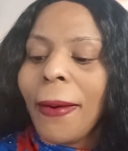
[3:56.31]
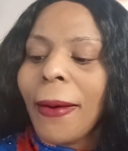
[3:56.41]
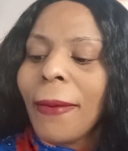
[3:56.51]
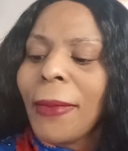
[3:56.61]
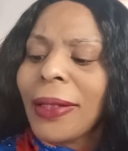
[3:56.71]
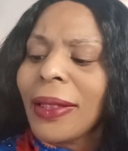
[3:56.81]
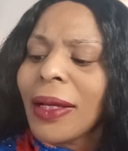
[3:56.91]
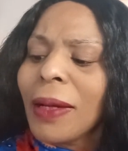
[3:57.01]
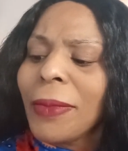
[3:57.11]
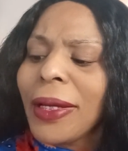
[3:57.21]
I
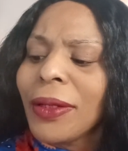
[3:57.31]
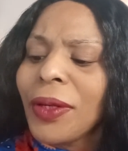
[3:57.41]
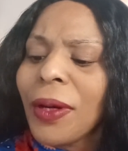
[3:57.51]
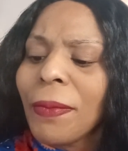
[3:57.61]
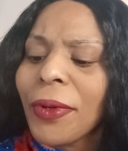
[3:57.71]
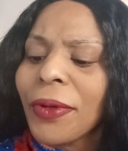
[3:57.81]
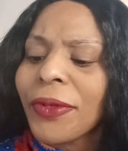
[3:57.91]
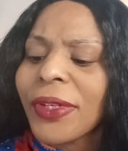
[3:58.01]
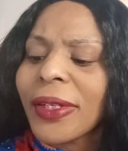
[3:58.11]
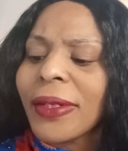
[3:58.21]
think I'm at
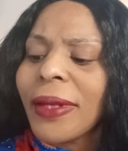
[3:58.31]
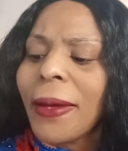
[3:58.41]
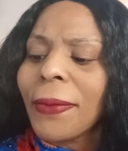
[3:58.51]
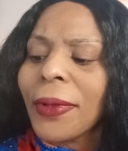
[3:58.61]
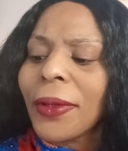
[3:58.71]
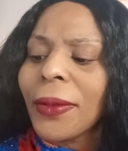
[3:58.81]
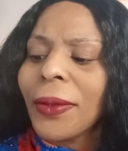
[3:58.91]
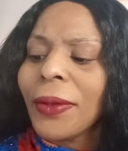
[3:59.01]
number seven.